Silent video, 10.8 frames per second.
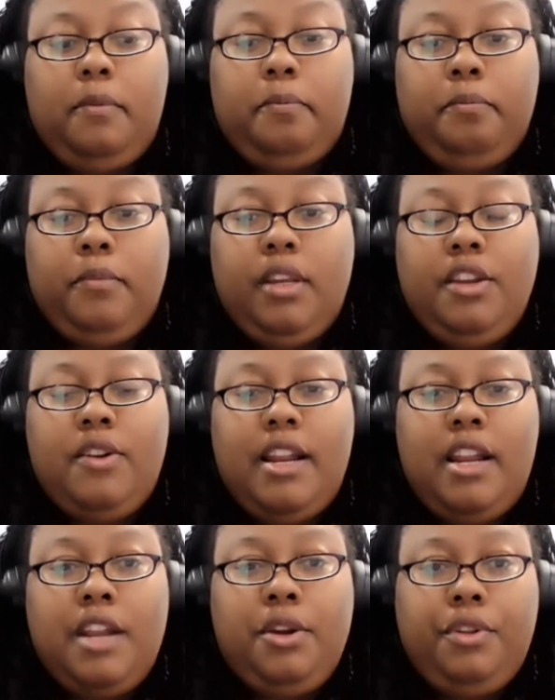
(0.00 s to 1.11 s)

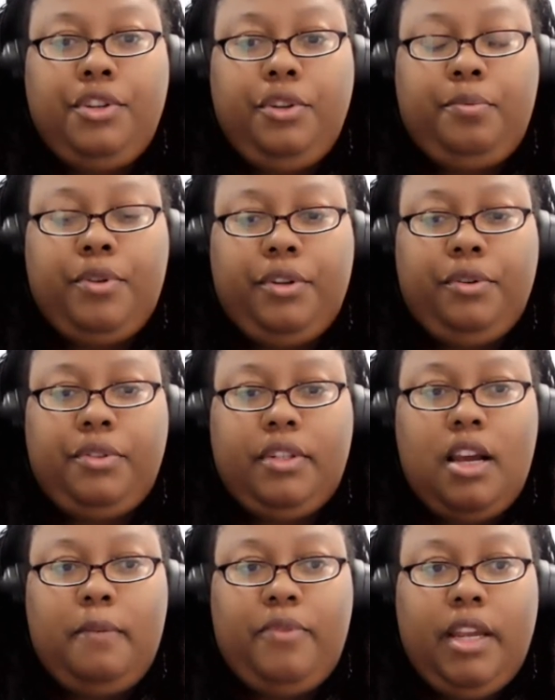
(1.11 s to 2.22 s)
I know that you
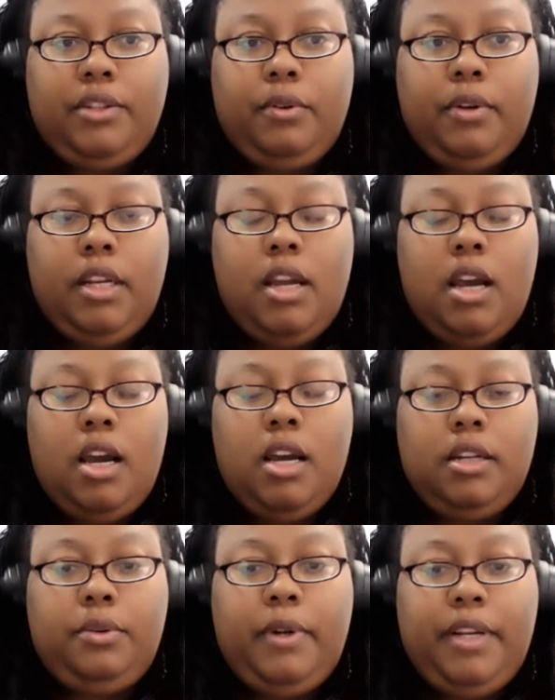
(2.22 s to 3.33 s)
produce things on
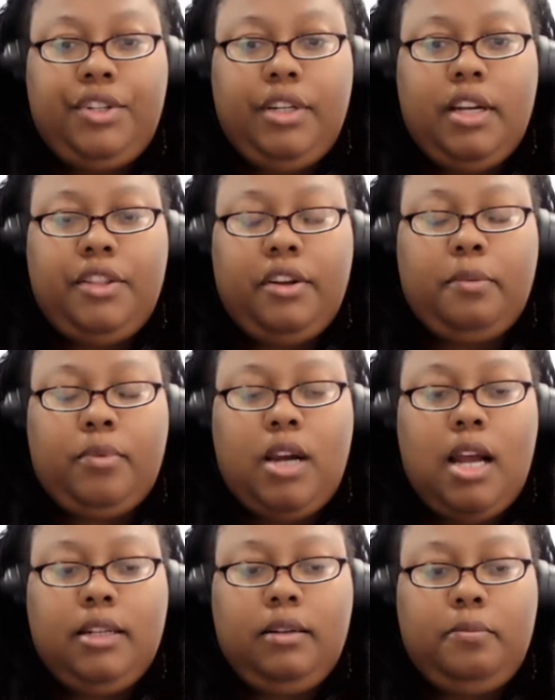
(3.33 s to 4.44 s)
Twitch and
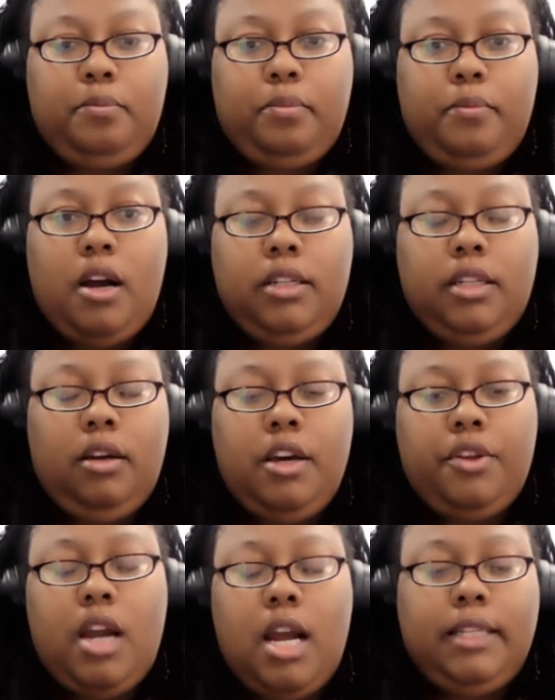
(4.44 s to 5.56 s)
on
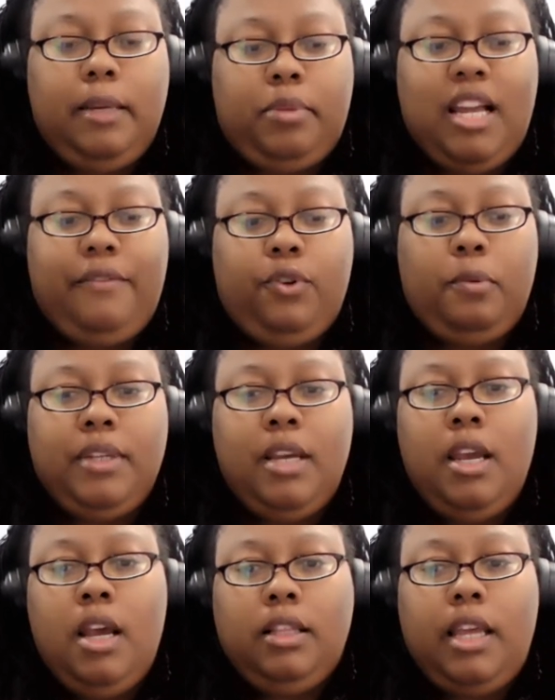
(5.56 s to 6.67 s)
other content
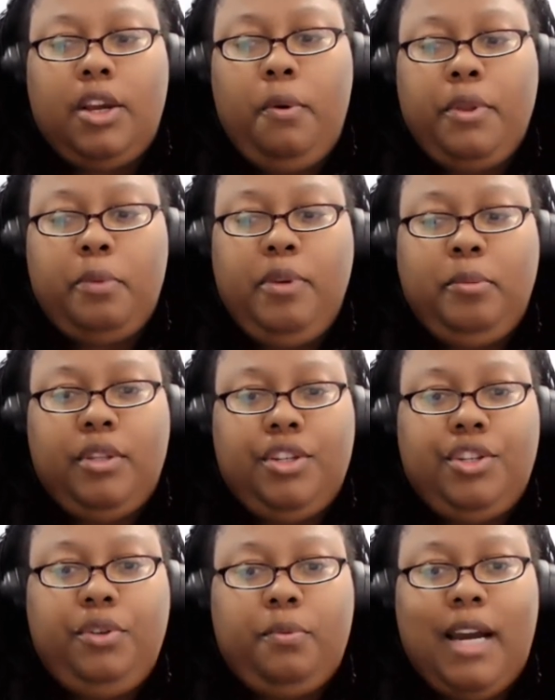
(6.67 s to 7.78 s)
platforms. Who are the people that
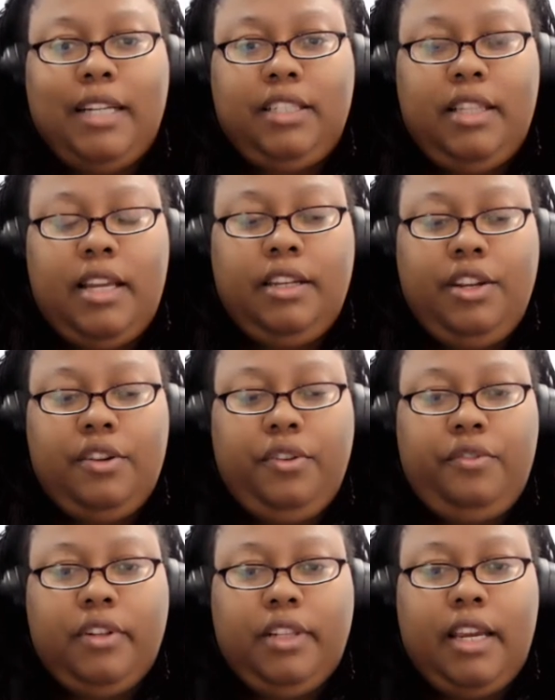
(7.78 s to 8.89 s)
you watch that you
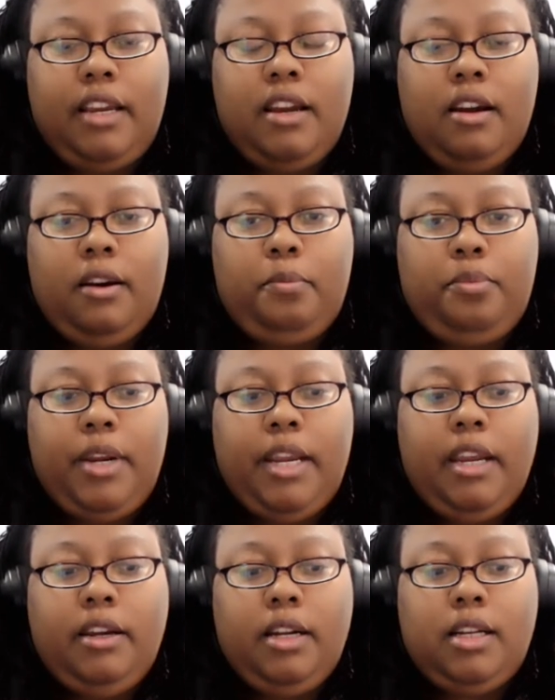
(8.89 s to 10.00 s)
feel like are
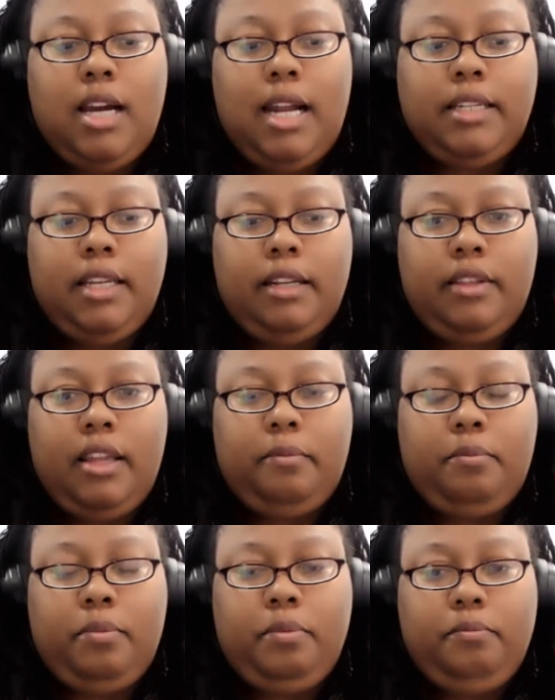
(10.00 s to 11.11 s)
bringing good content that
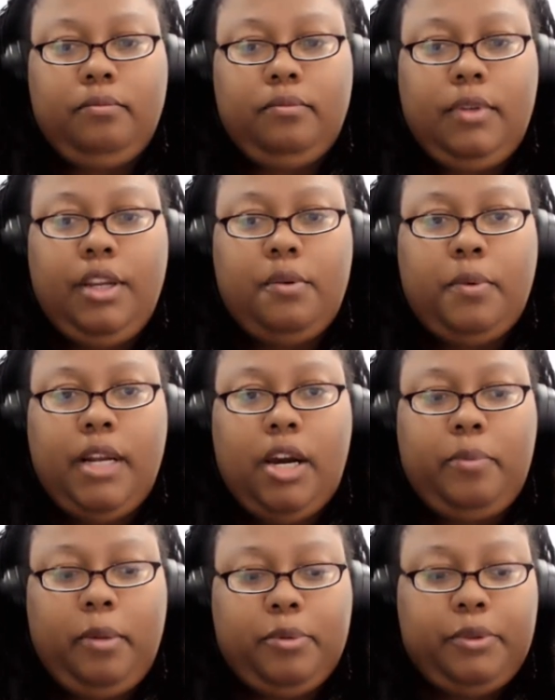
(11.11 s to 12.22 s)
would
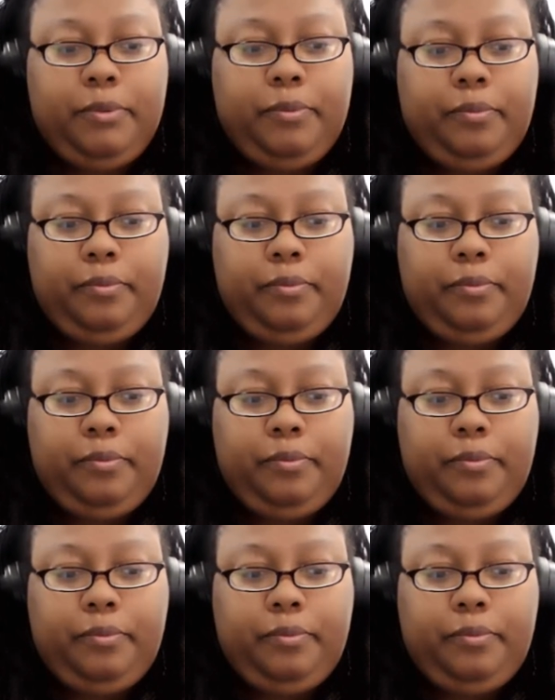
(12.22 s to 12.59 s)
help people?